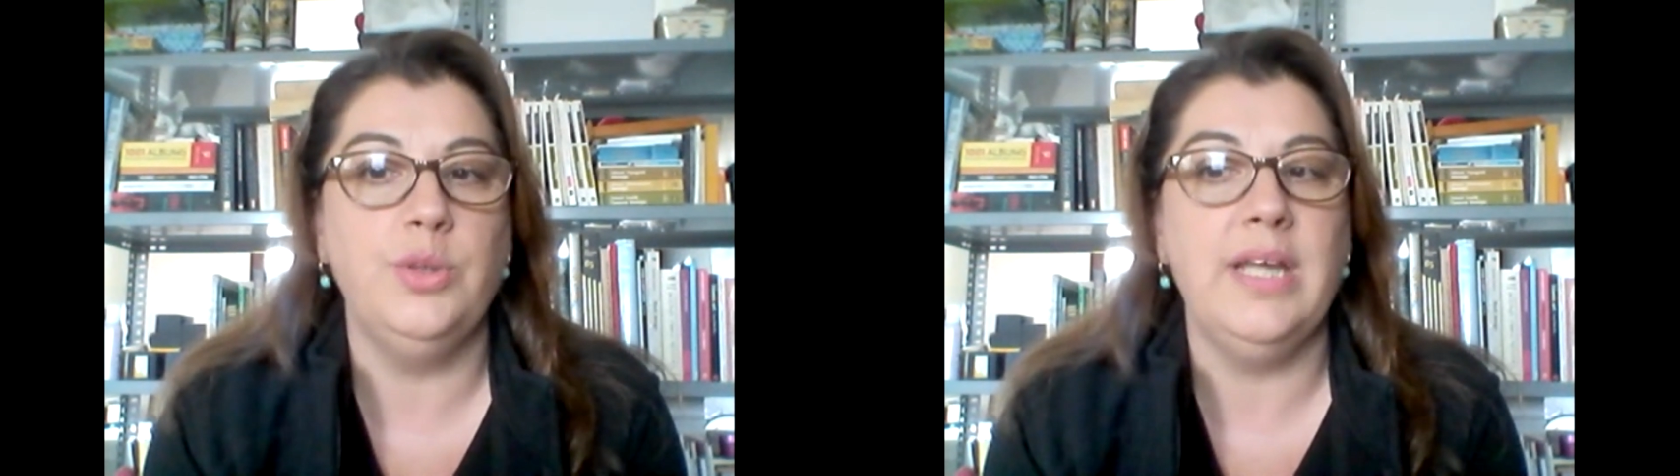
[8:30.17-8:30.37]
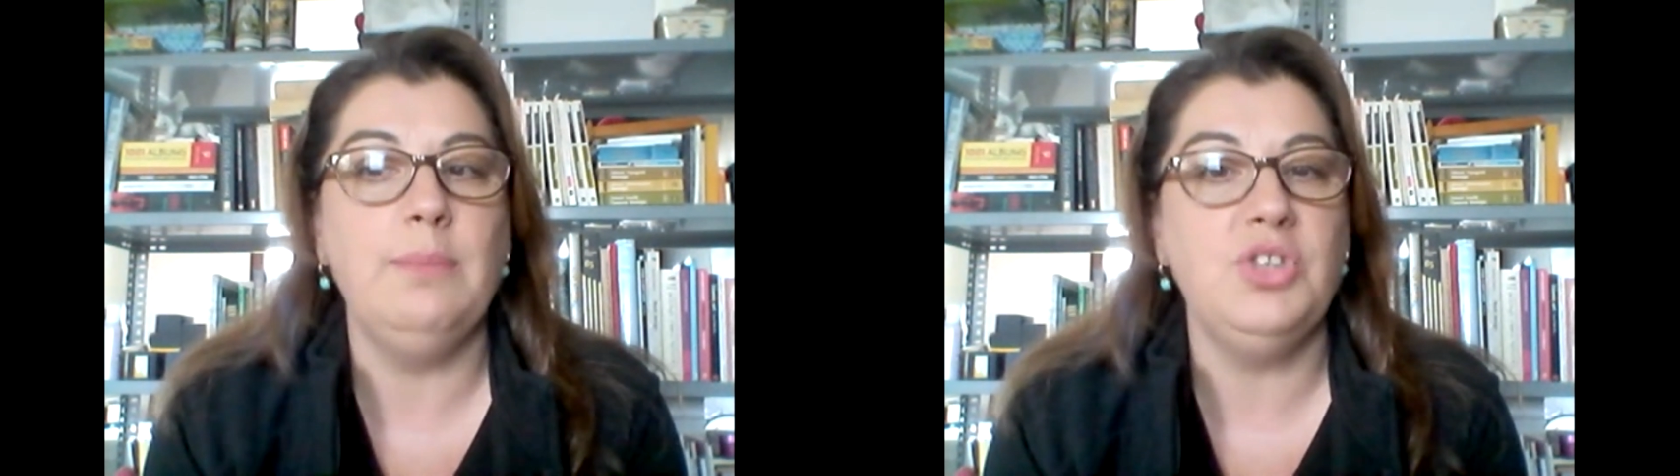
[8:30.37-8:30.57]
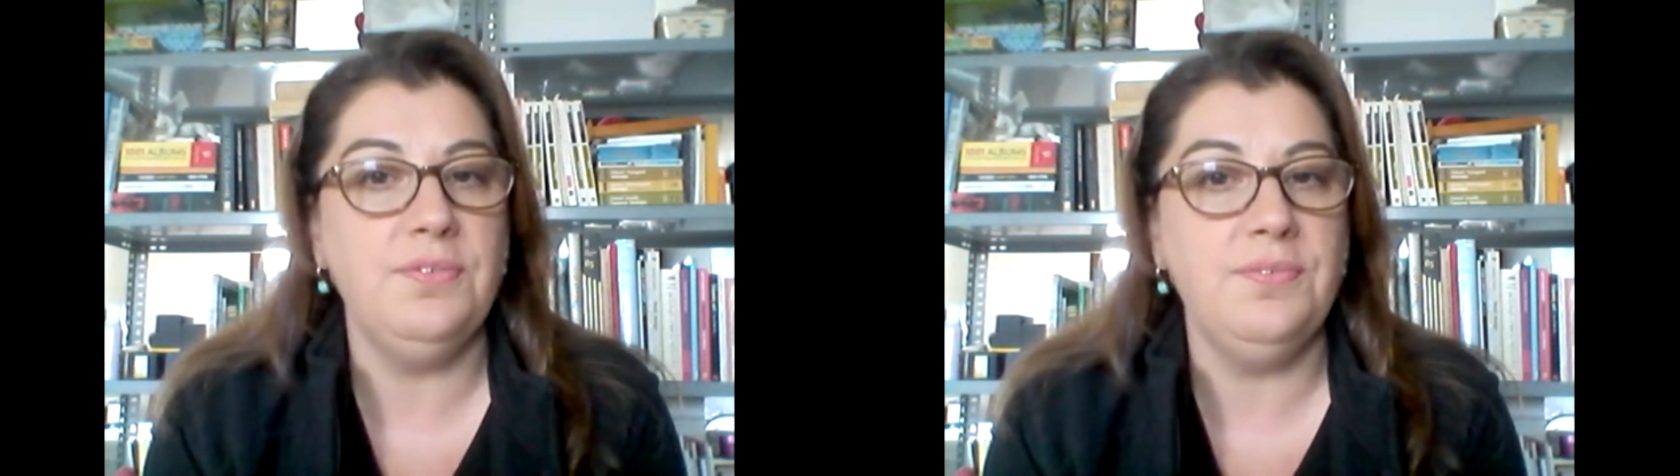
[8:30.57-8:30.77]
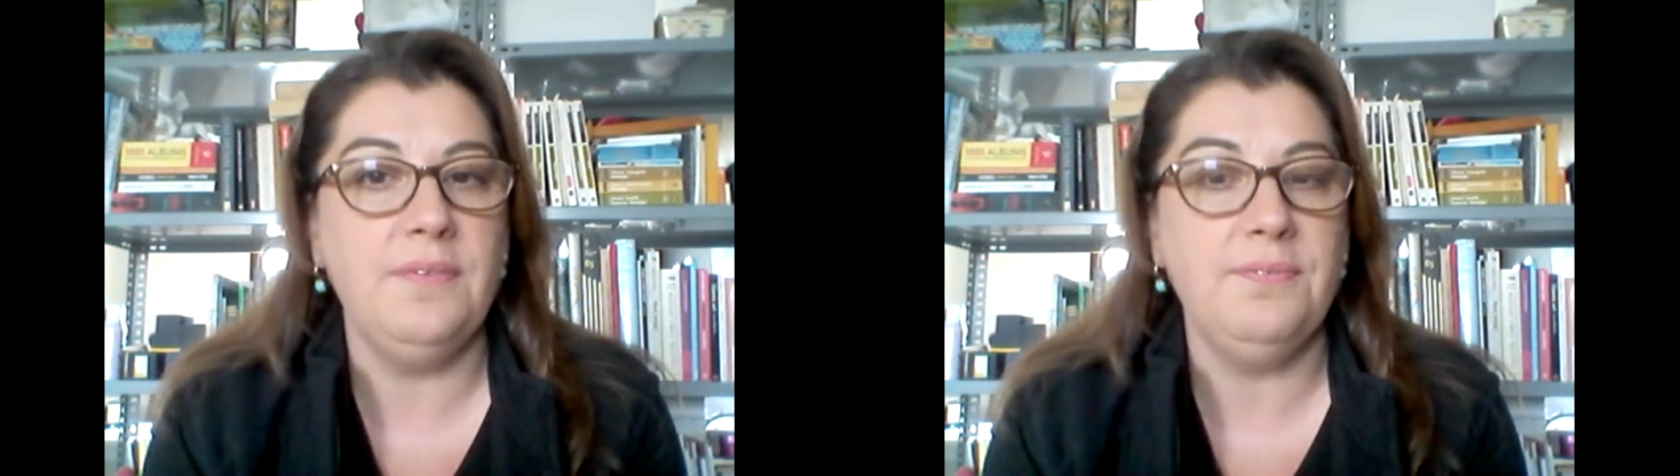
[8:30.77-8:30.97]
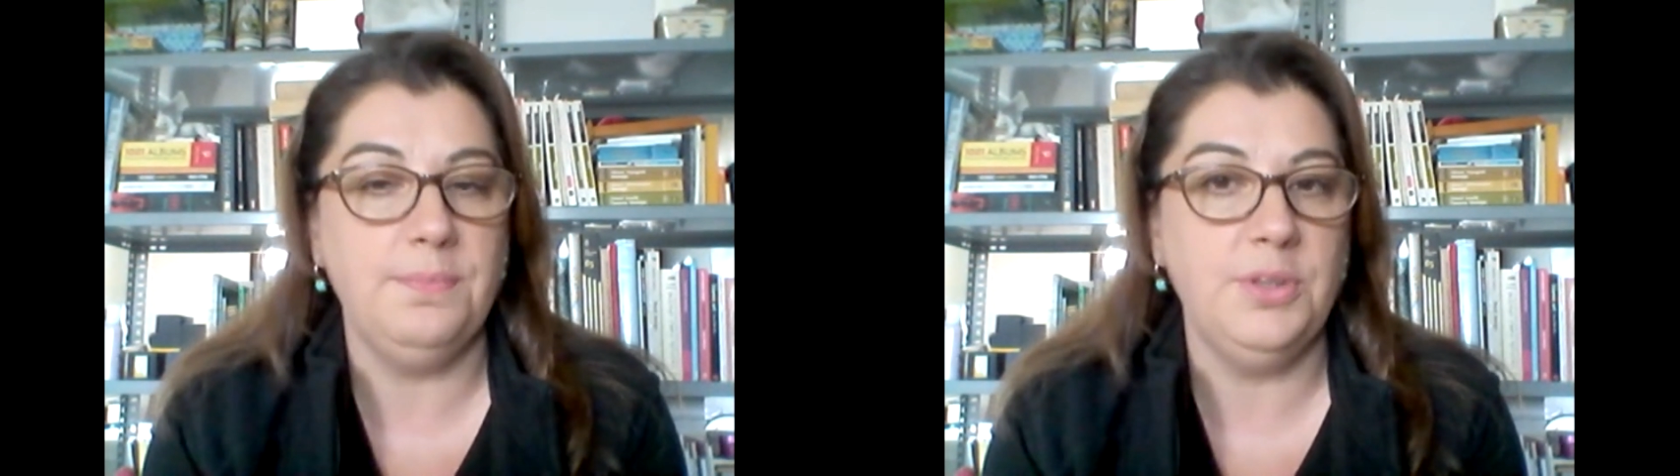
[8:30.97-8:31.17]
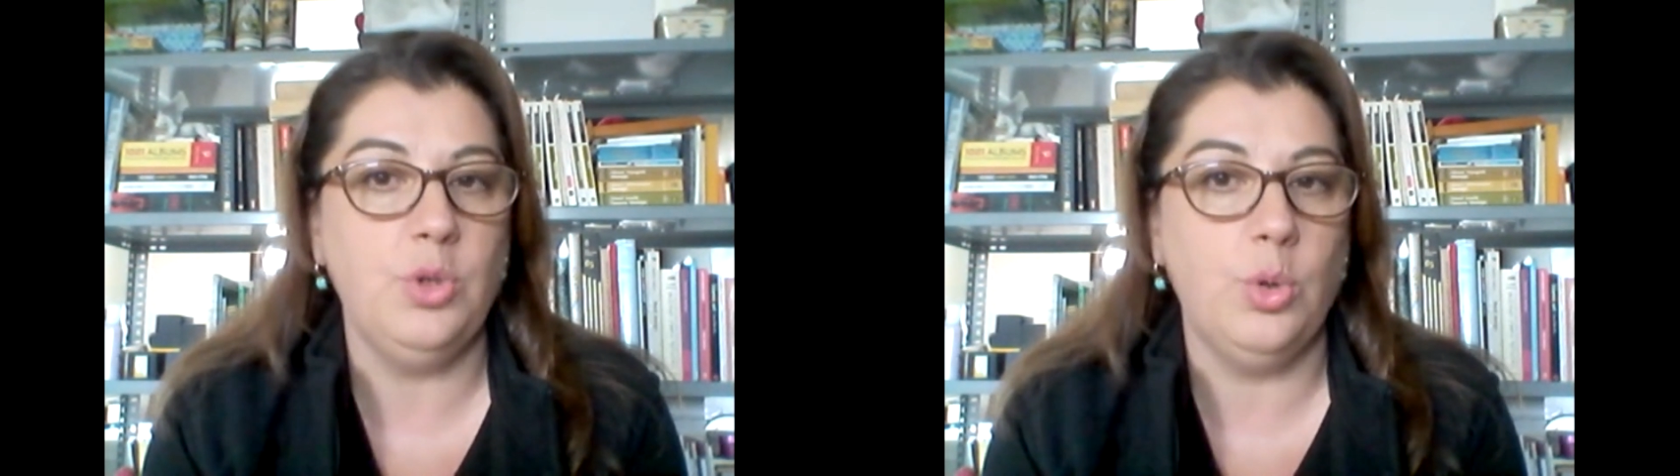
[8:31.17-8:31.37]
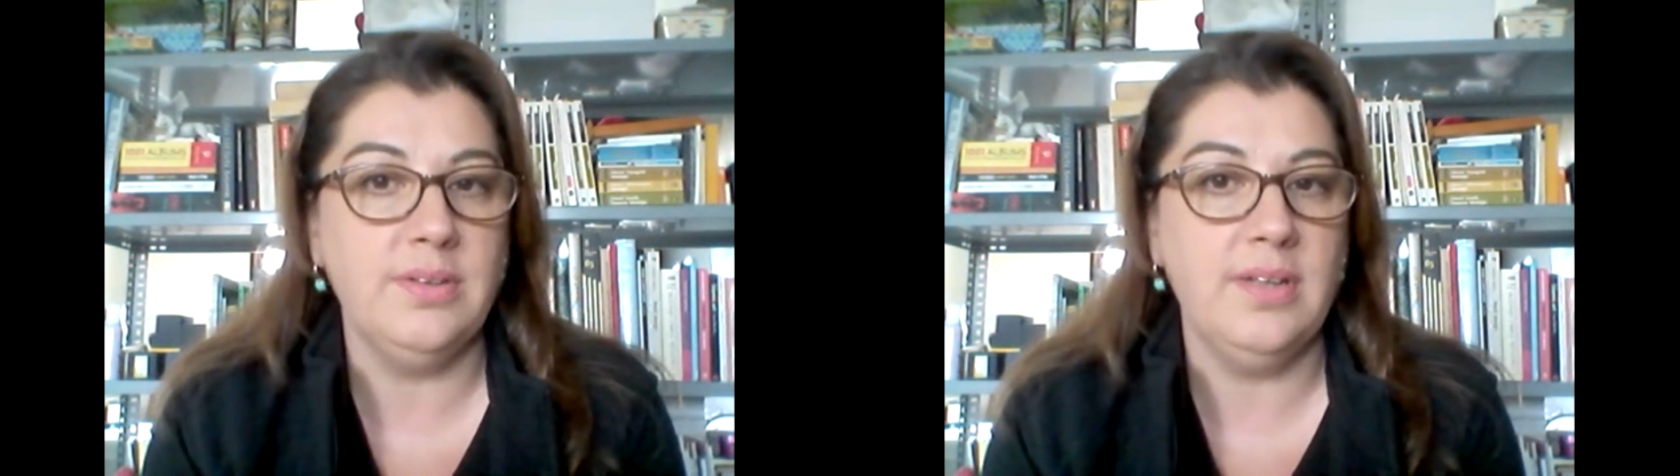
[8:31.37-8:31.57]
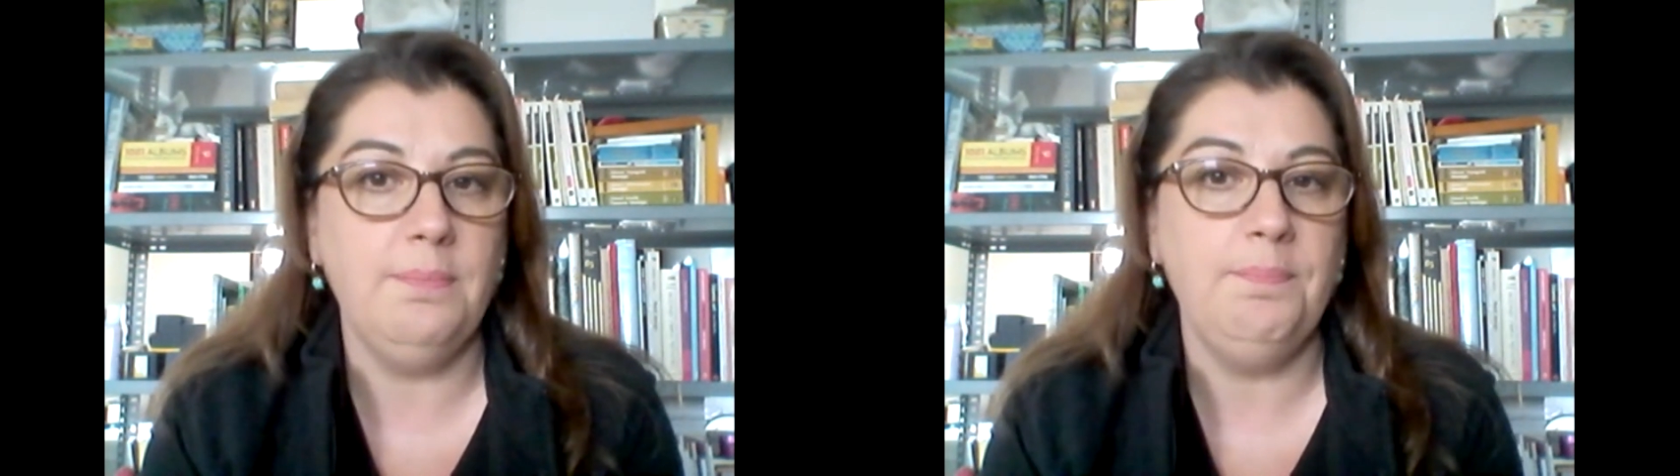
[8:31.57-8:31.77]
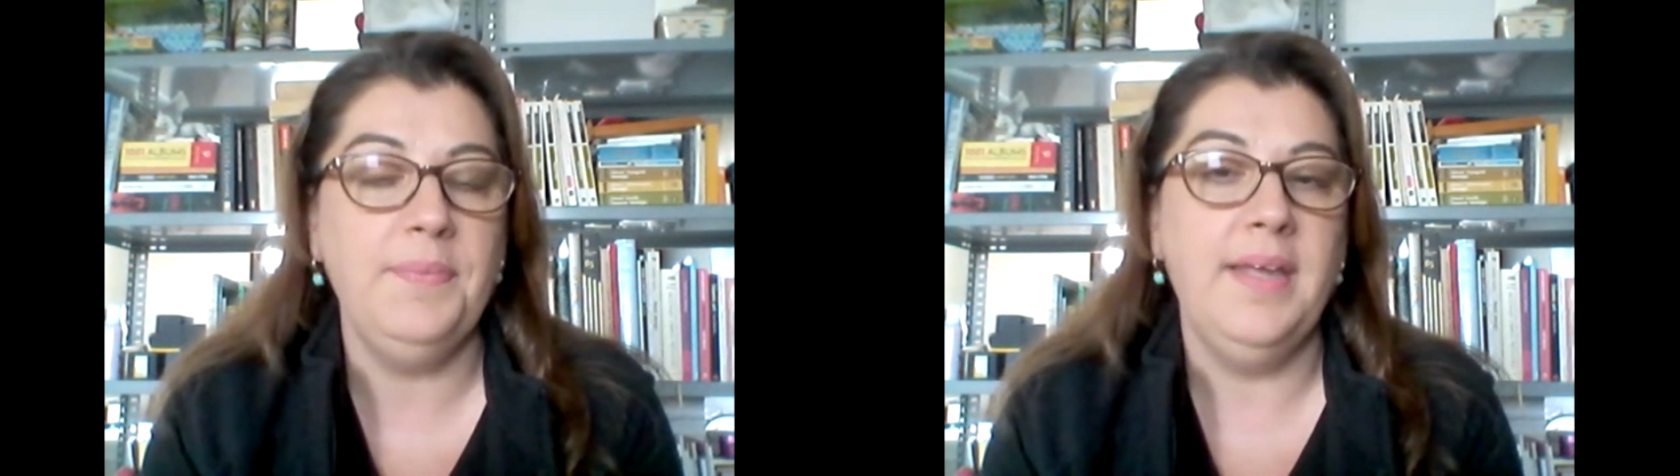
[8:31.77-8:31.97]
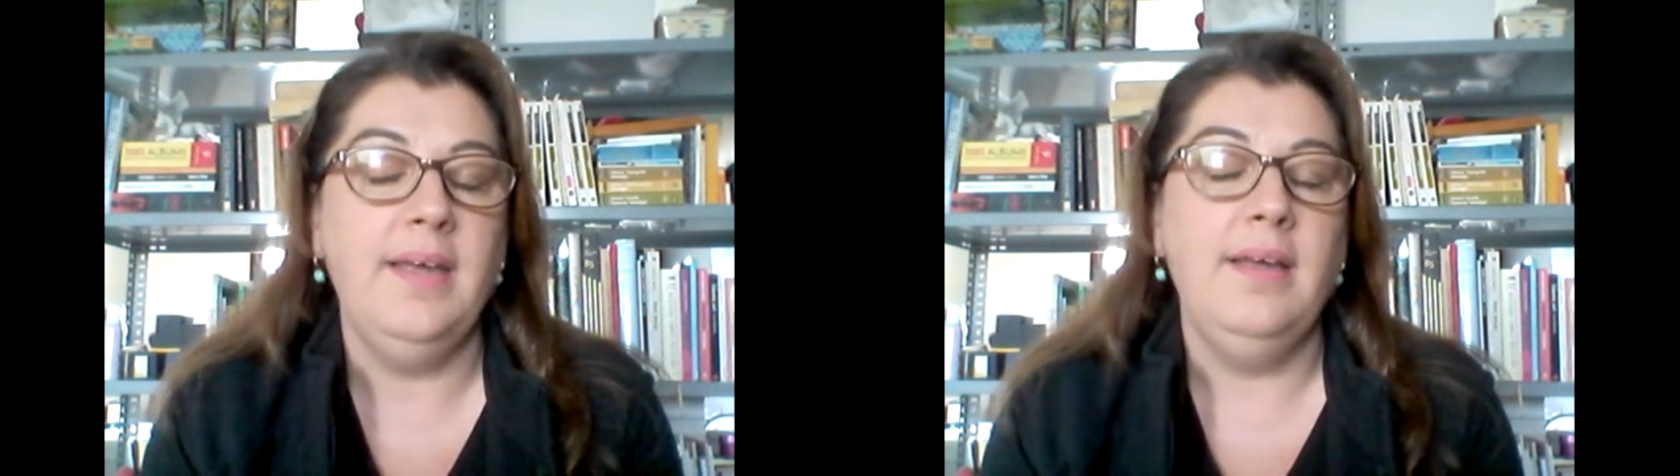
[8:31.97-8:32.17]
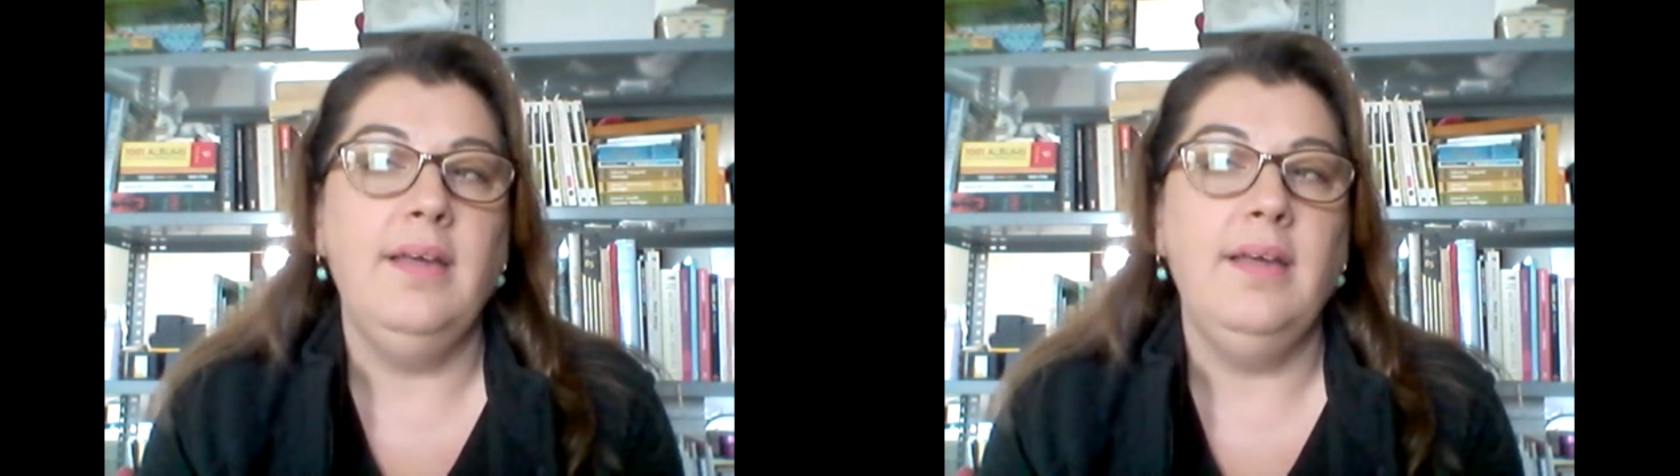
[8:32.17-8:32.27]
And I think I saw the biggest